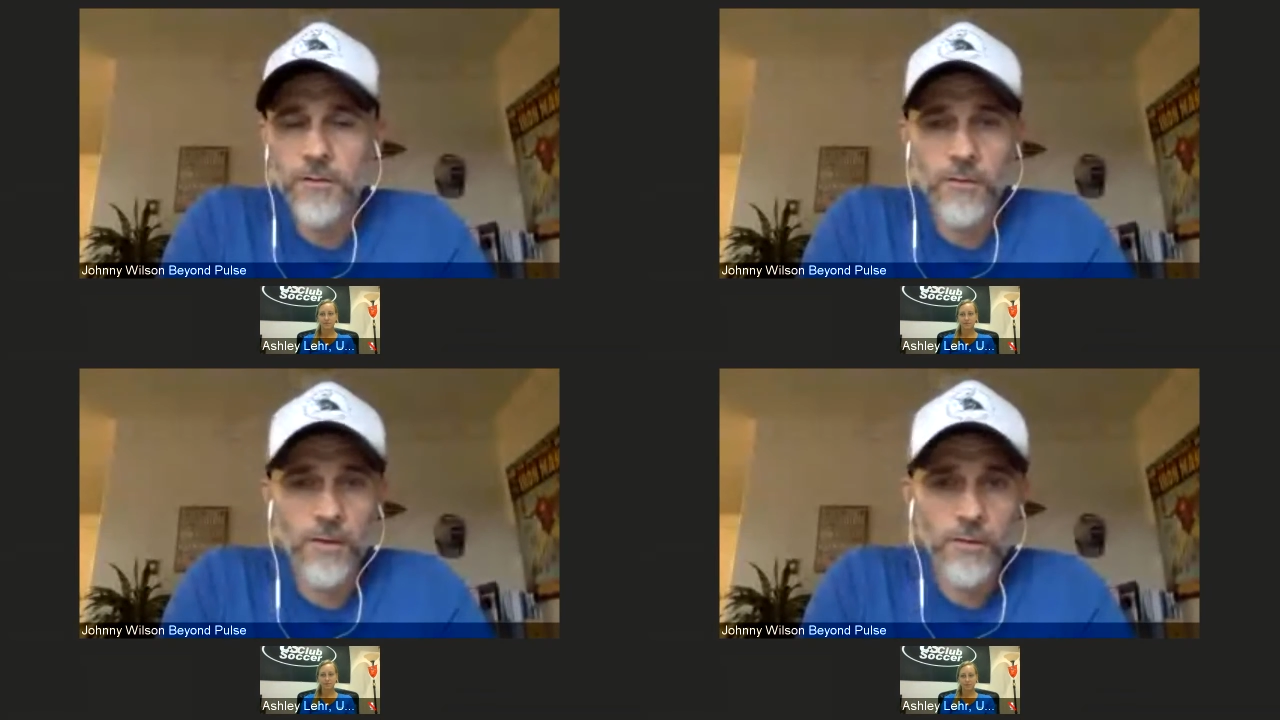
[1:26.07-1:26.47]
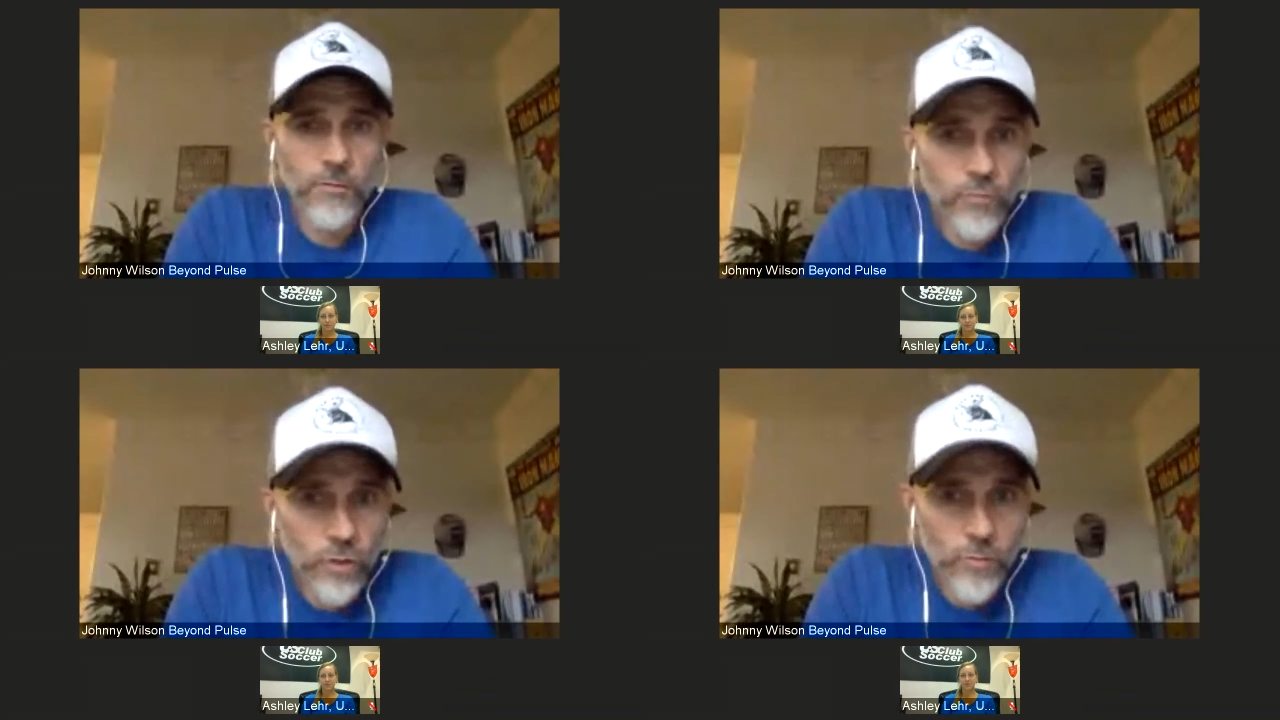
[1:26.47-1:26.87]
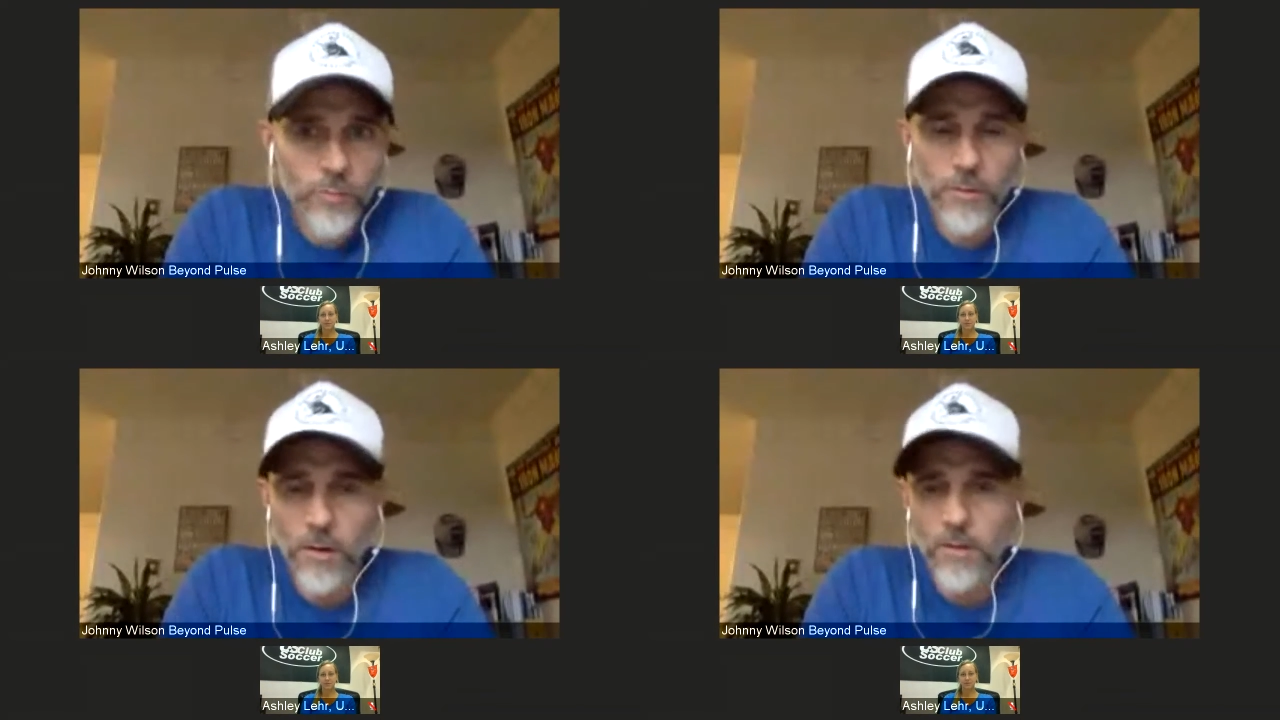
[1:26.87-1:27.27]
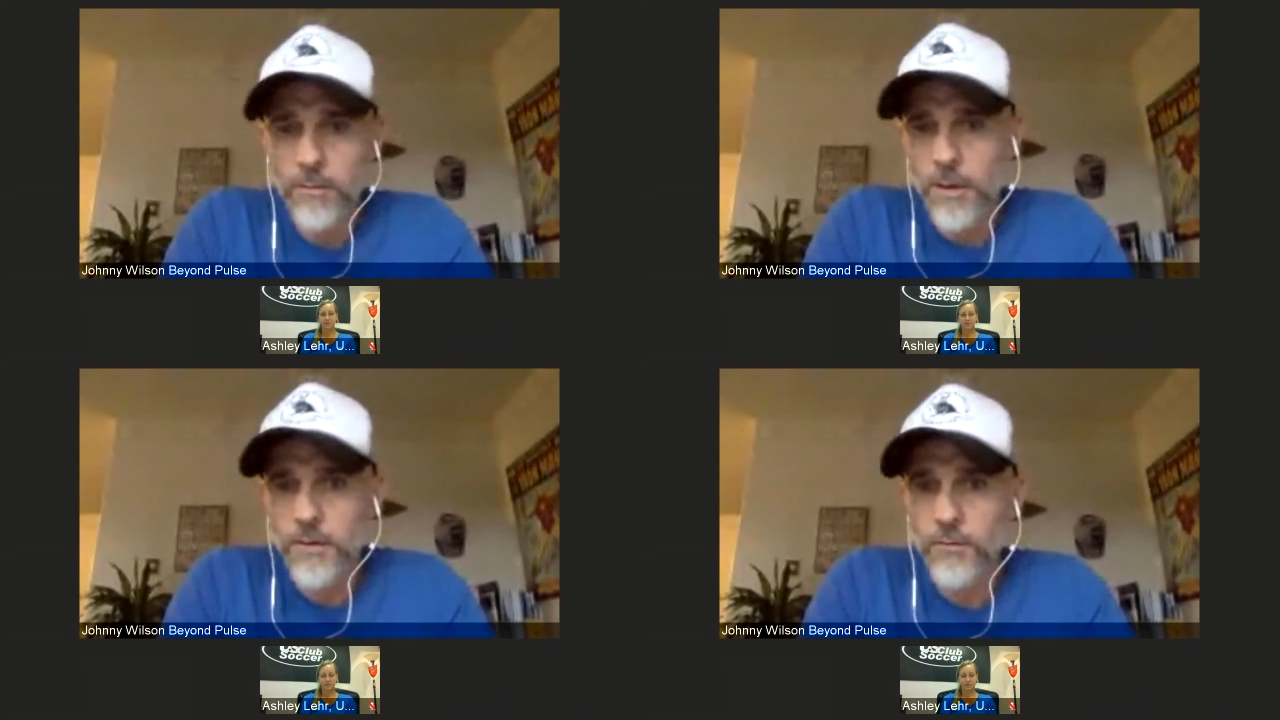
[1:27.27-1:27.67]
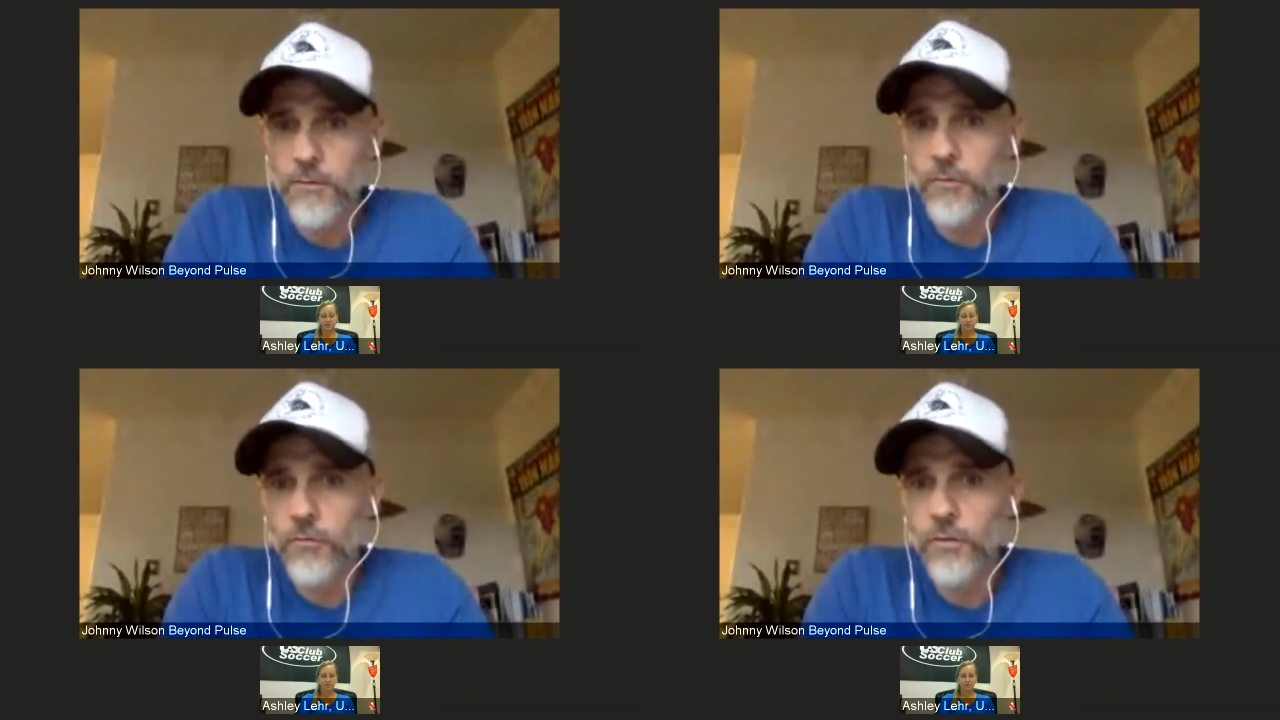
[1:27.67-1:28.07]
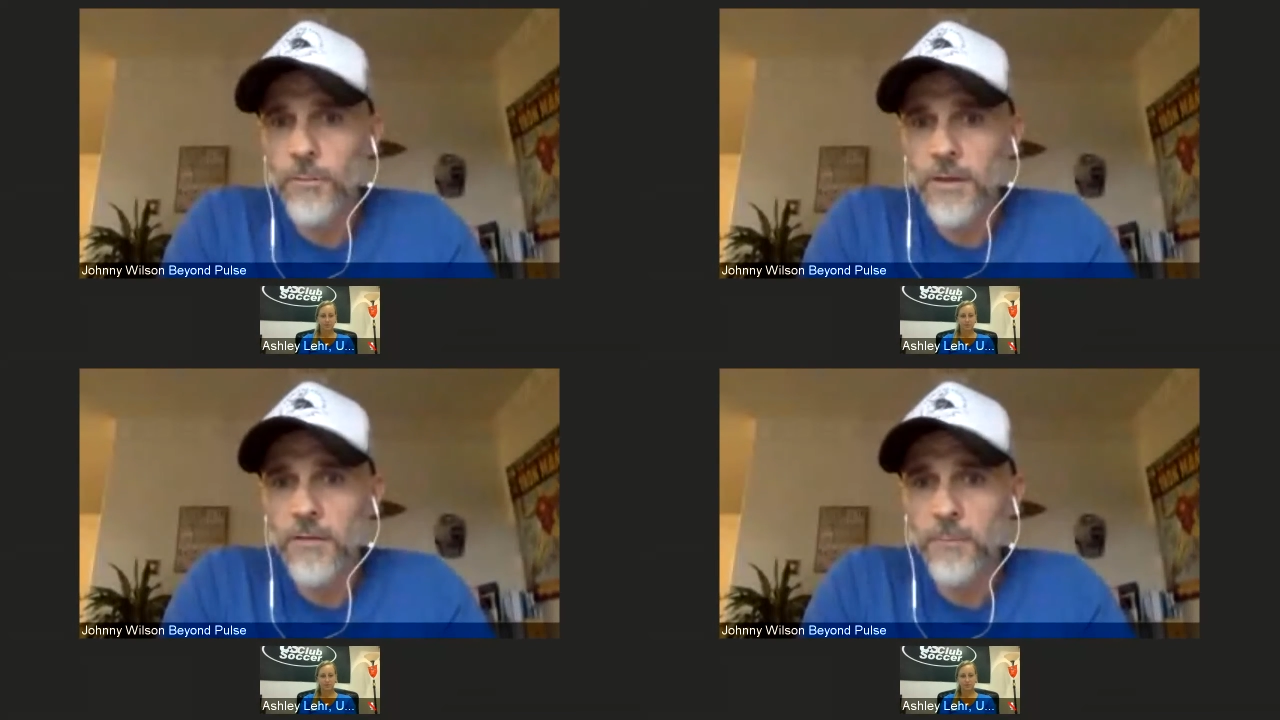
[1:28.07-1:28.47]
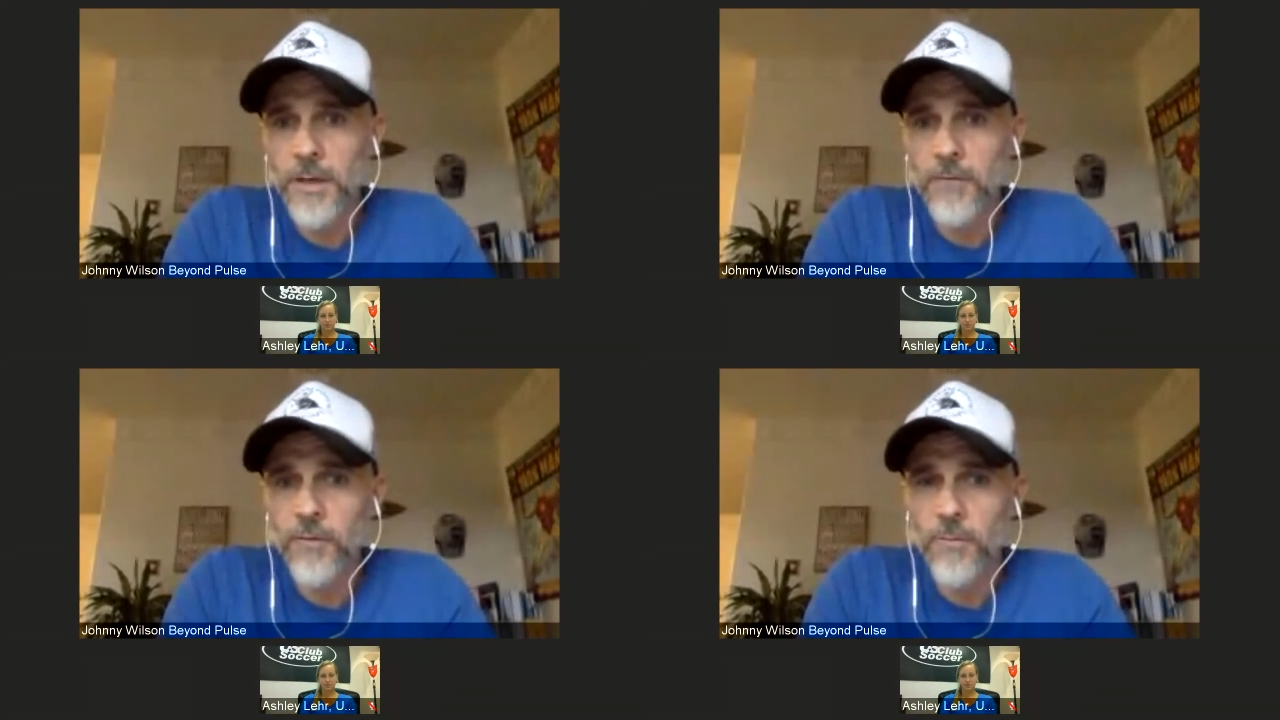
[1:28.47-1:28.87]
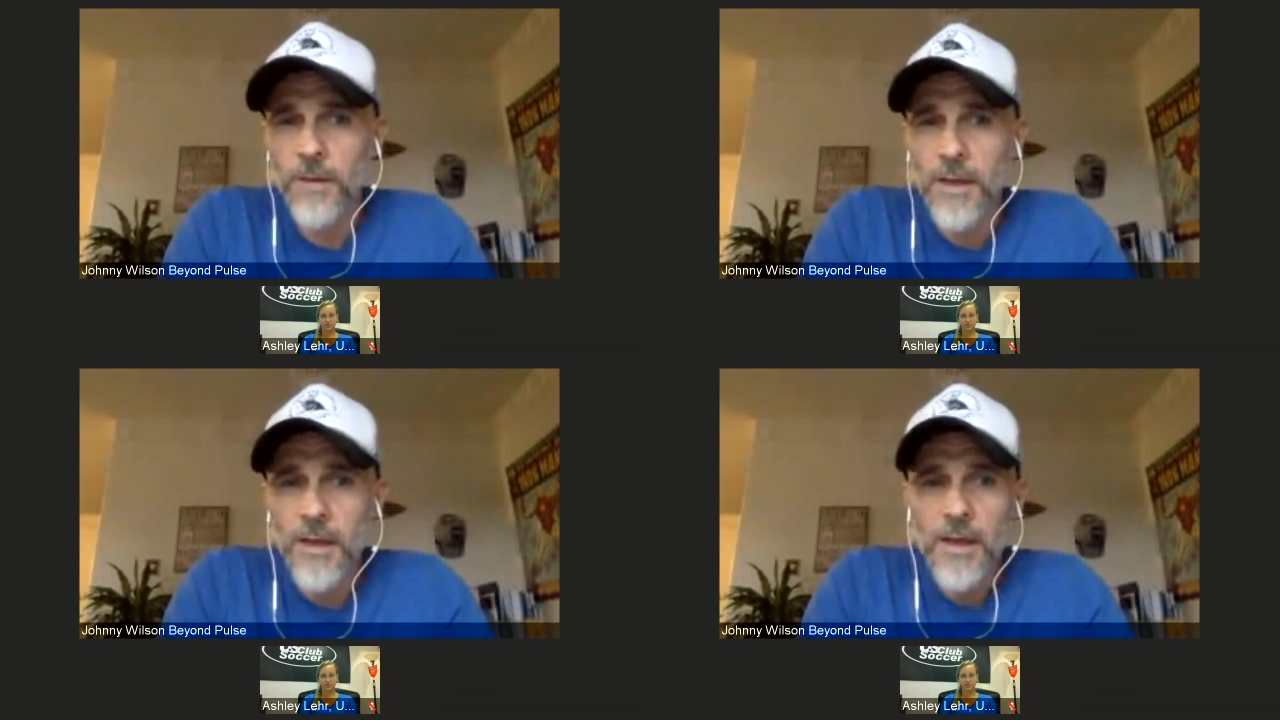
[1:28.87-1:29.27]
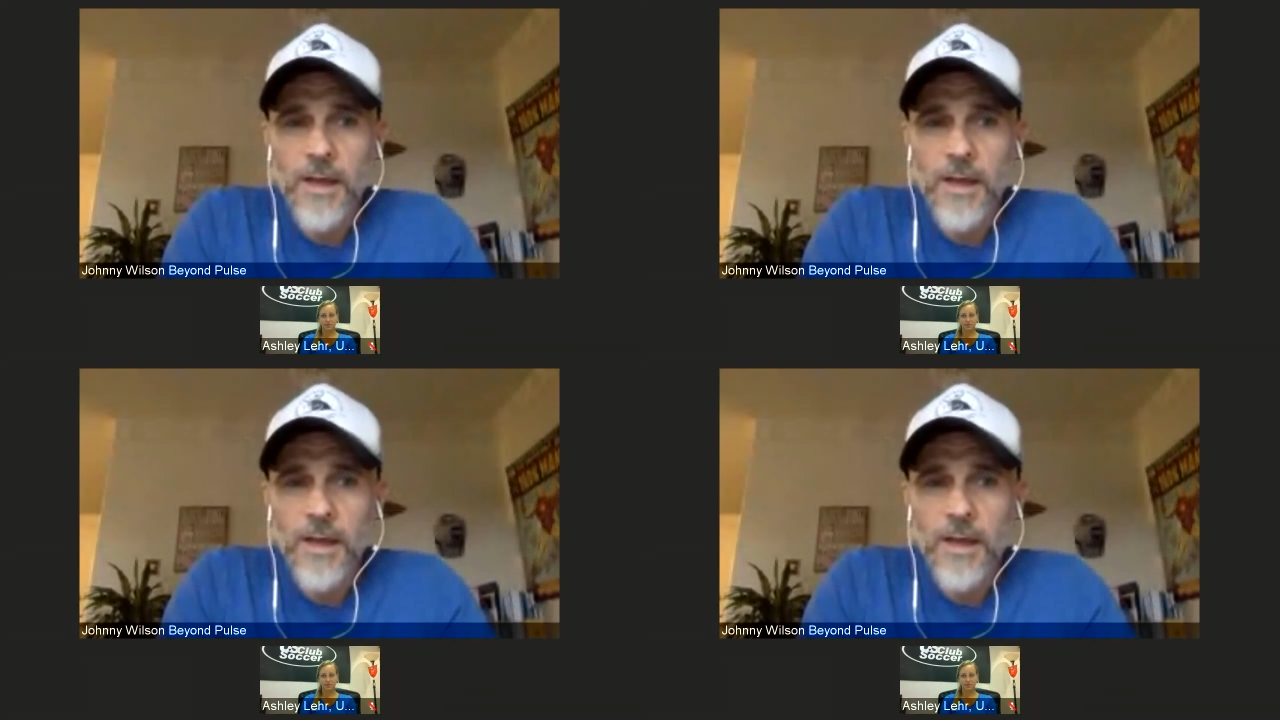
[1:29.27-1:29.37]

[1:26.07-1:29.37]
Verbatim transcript: drills on YouTube or any other social media platform